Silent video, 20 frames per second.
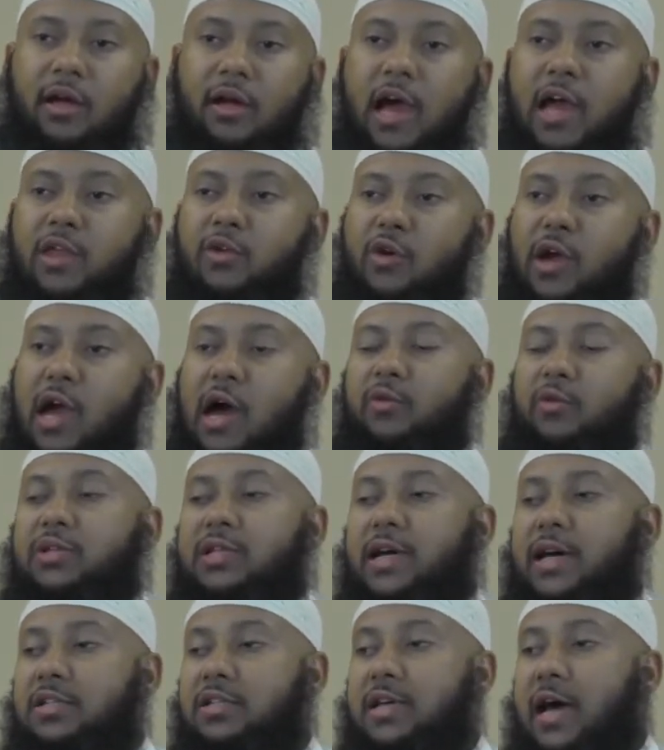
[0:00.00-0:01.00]
And you
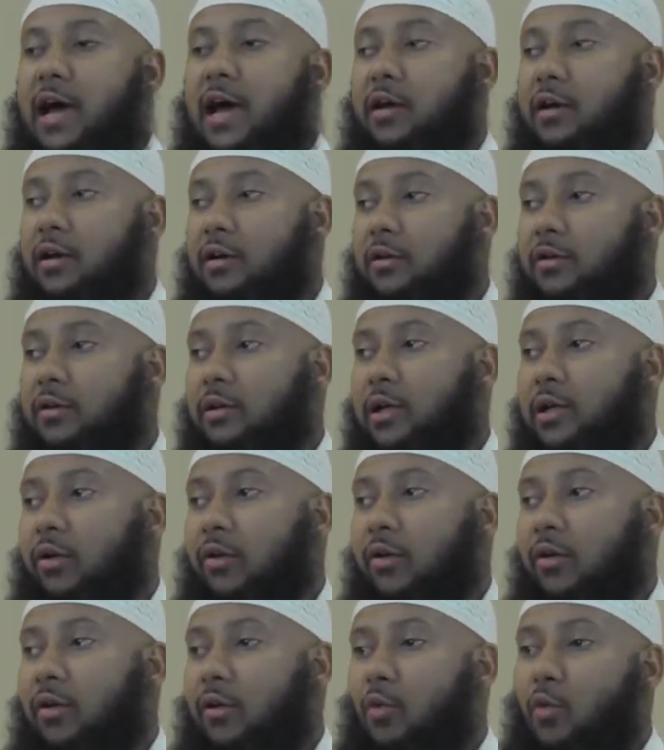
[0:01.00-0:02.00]
counterattack
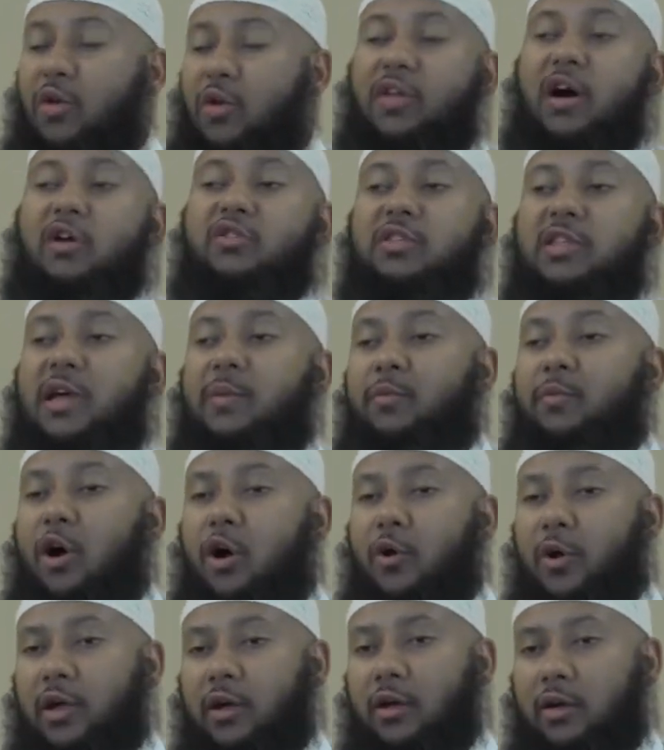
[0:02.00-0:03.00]
without them
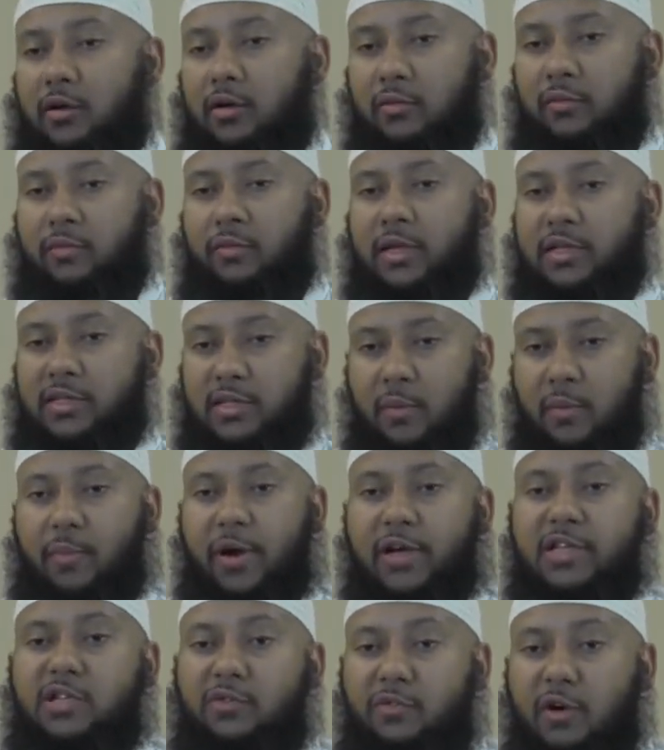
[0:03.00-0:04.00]
knowing. That's the
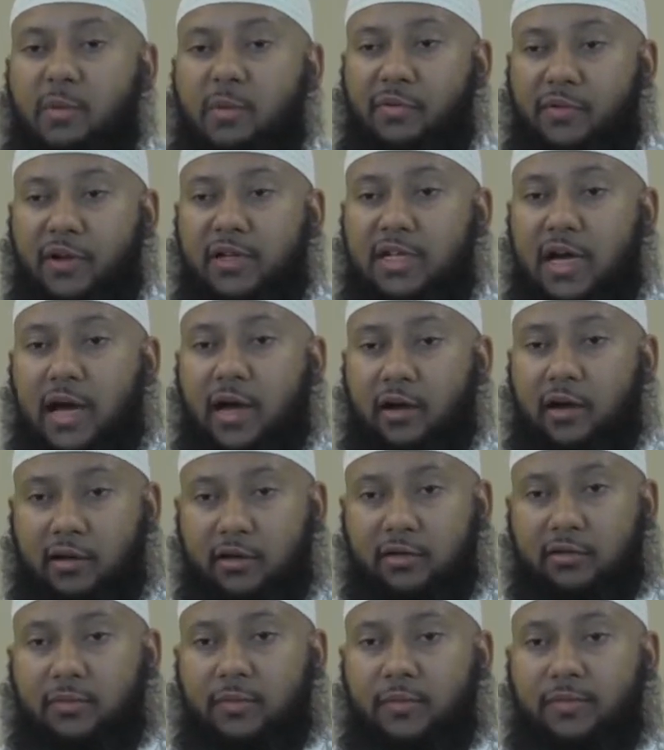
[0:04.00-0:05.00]
best of attack.
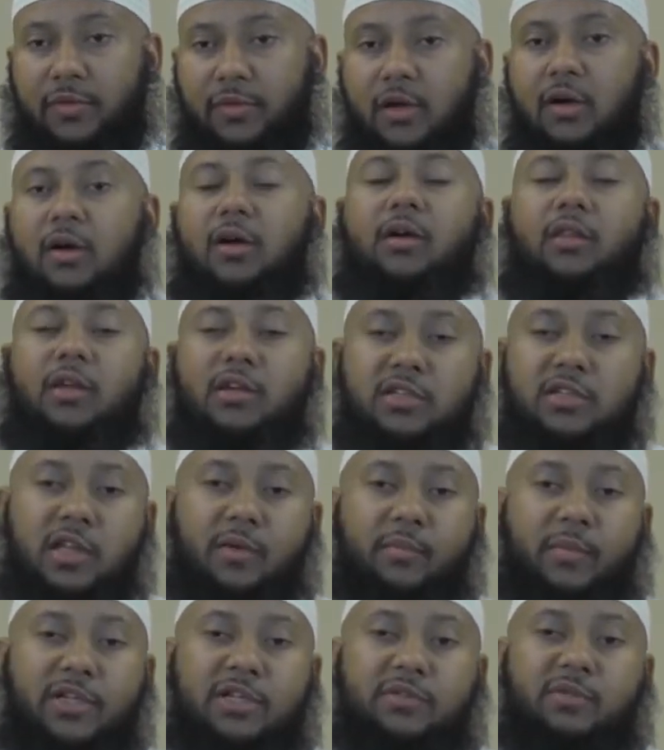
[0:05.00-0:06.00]
That's
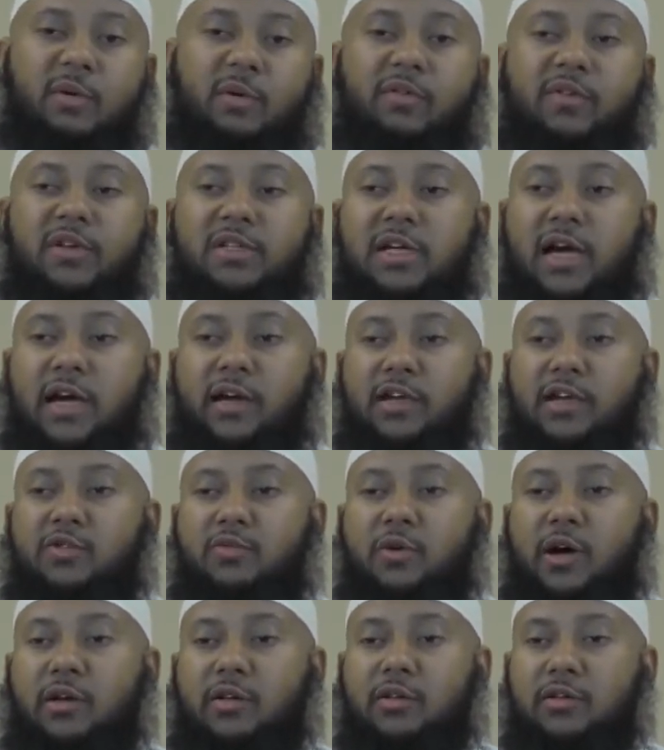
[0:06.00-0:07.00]
the best form of attack is
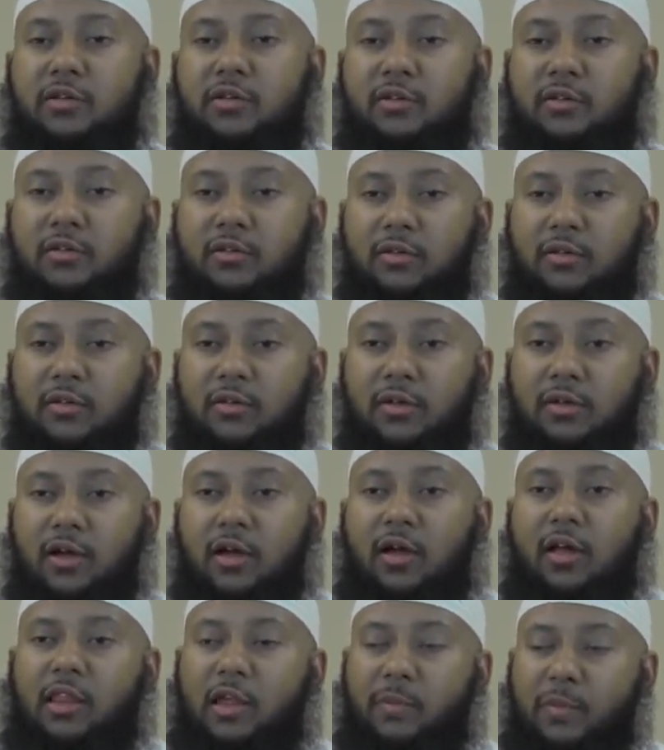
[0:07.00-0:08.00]
what?
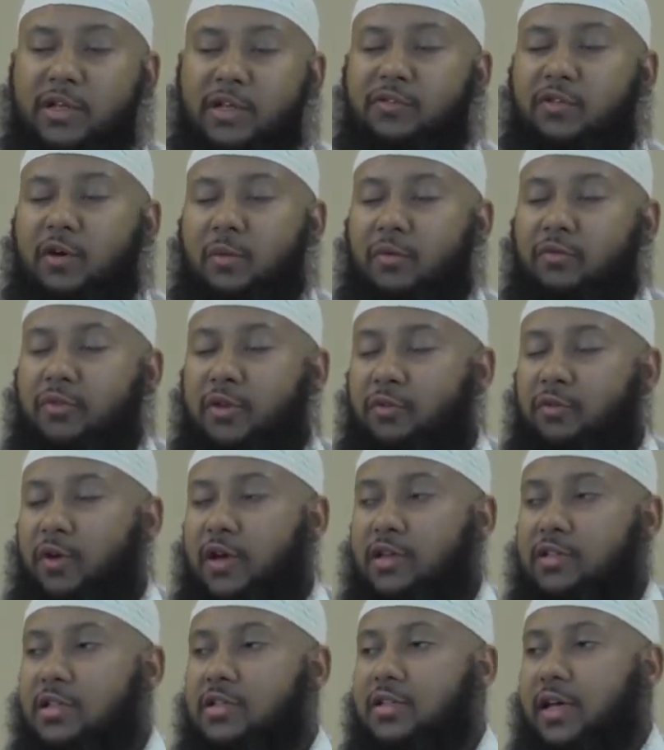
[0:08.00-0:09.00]
The best form of
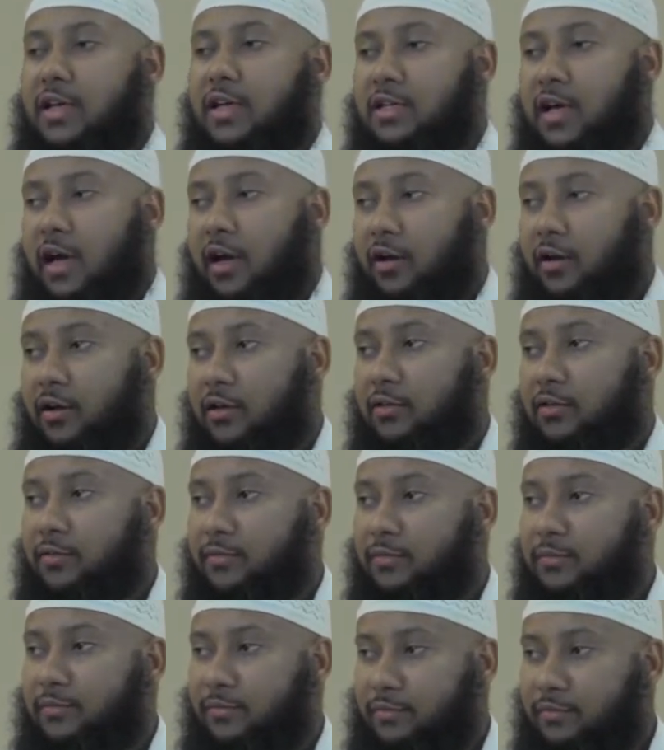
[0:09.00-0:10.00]
defense is attack.
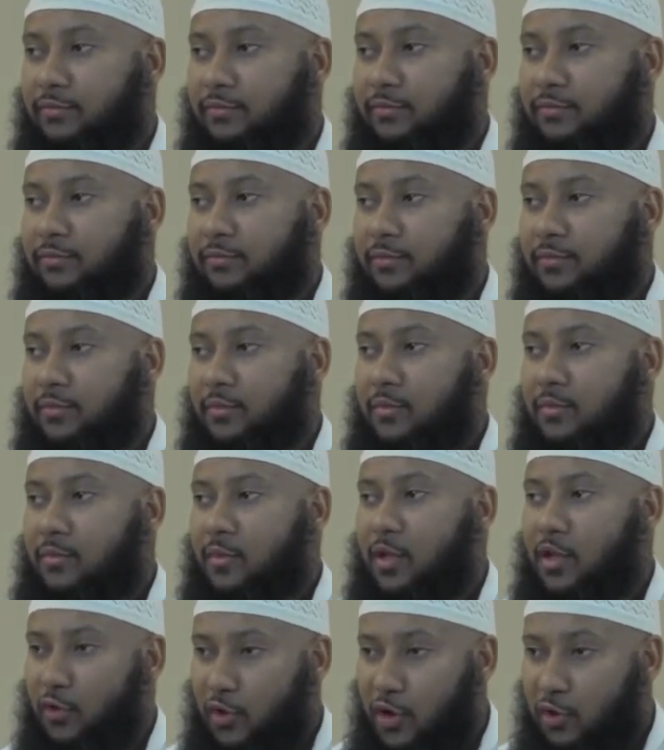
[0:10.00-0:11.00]

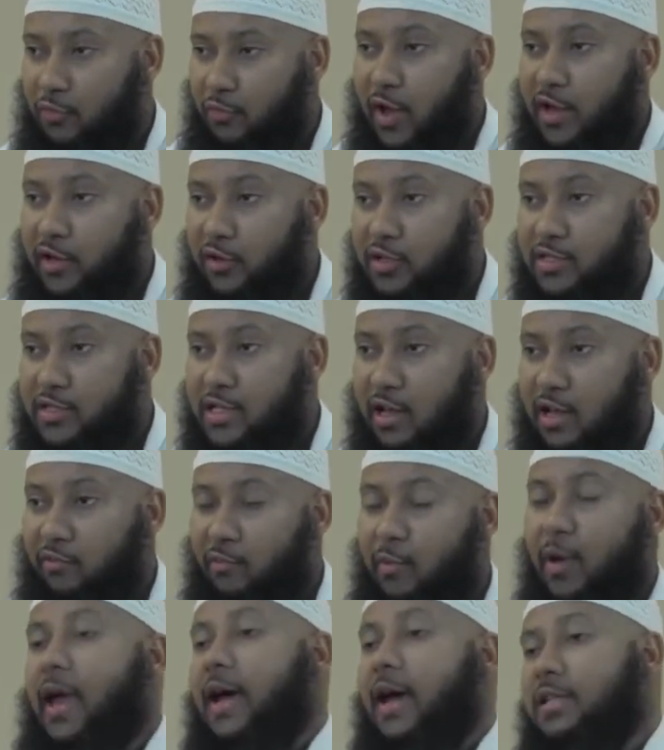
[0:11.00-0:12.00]
You defend
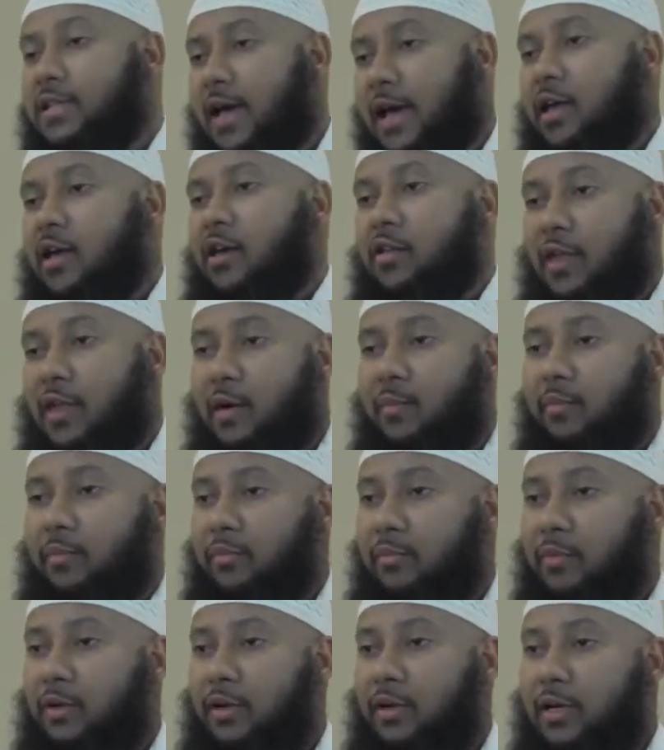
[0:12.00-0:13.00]
yourself by attacking
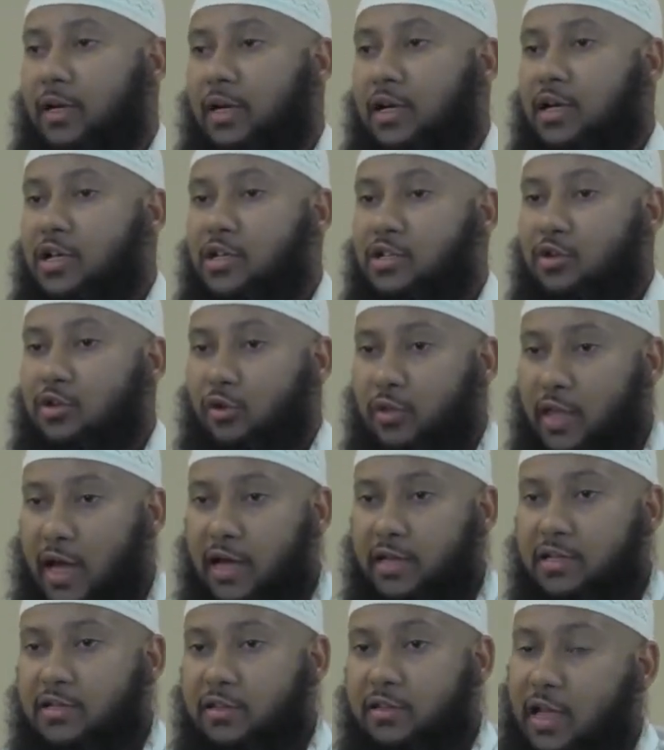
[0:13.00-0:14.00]
them, so
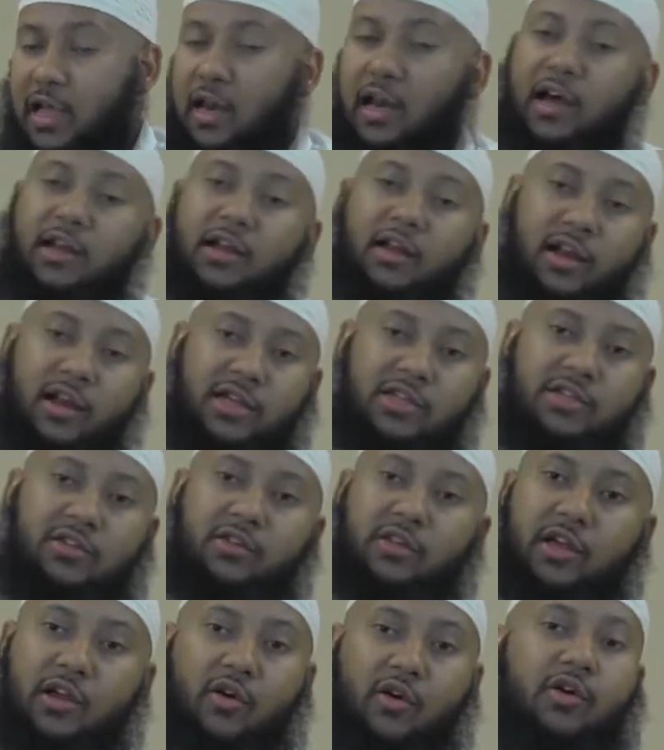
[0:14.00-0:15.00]
that they learn a
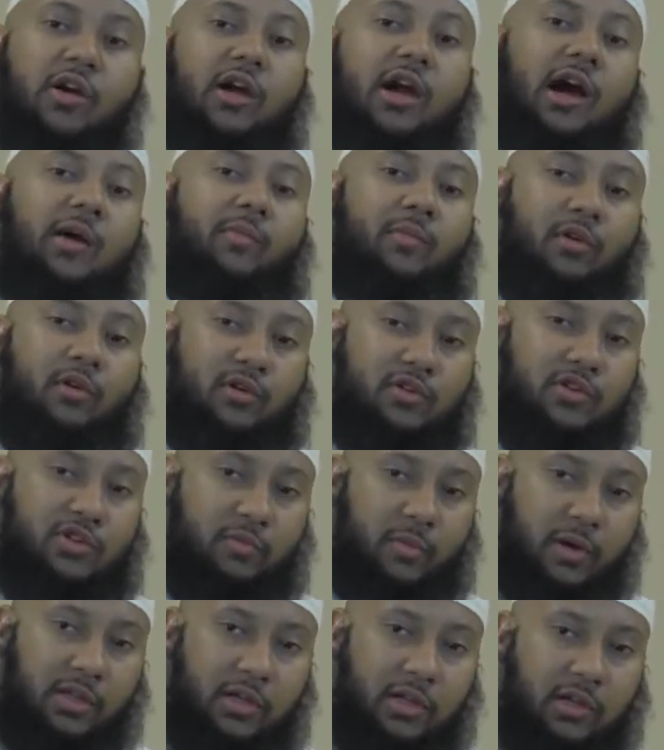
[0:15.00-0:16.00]
lesson. They don't come close
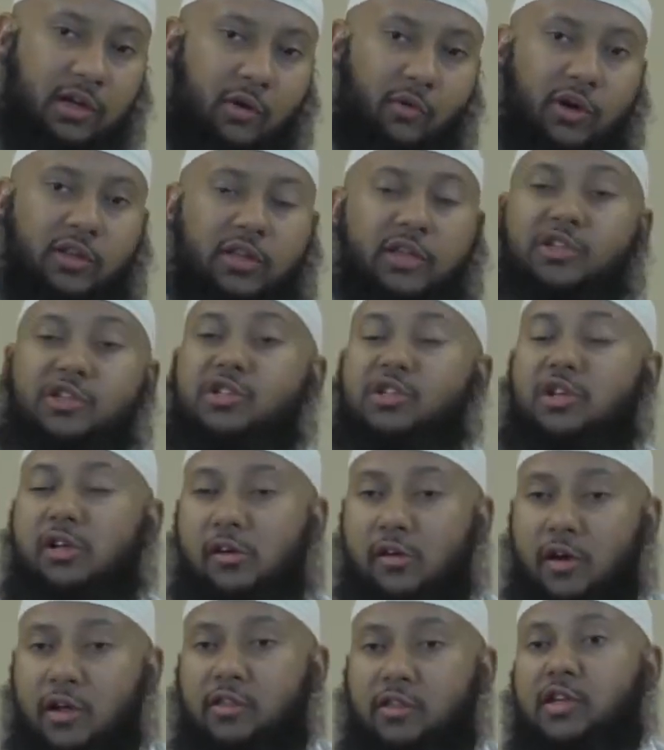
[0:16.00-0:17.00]
to Medina where there's
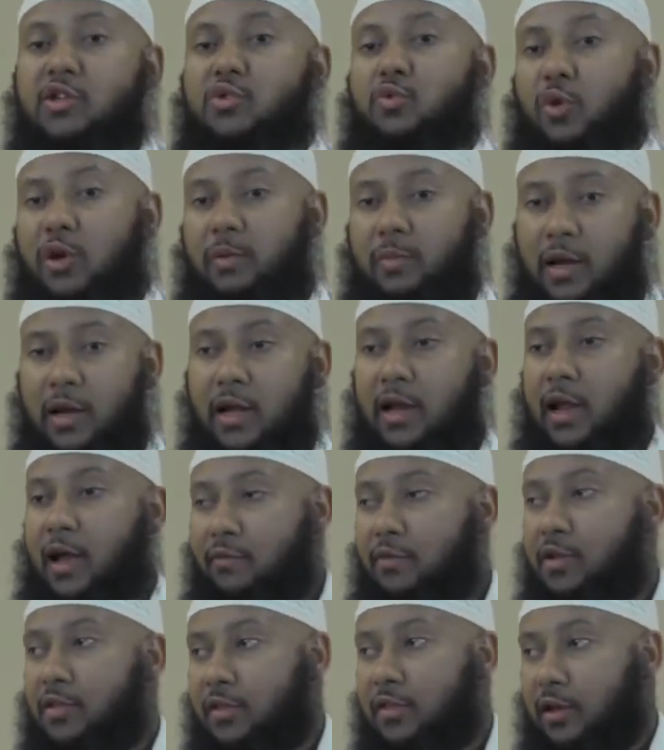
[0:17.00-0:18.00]
children, there's women and
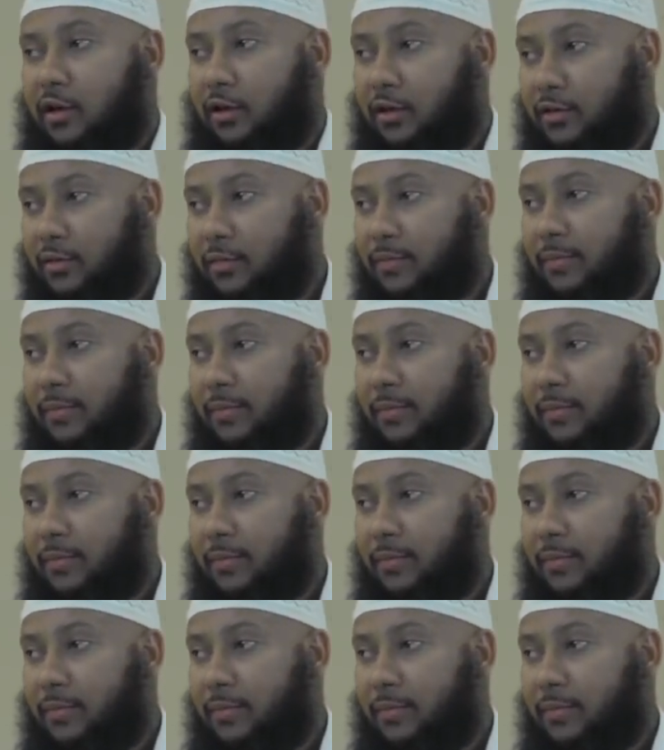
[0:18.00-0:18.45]
everything.